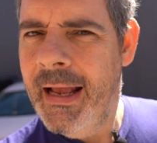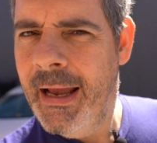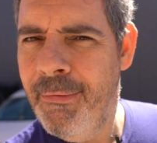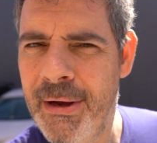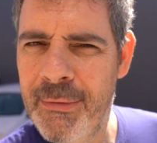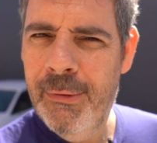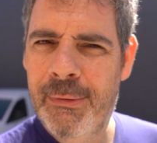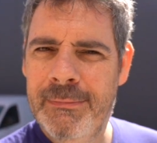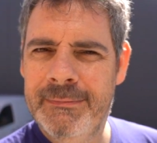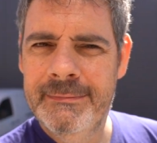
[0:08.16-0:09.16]
How are you all?
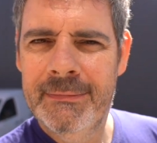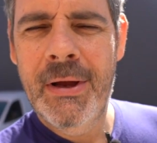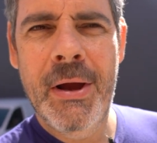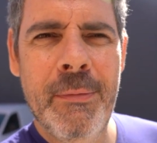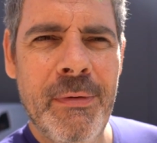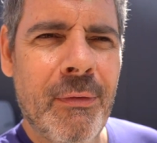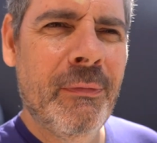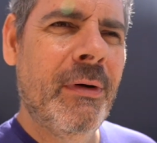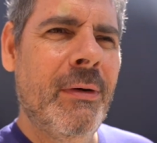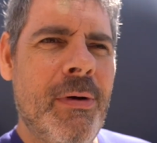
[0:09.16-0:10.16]
I hope you're all very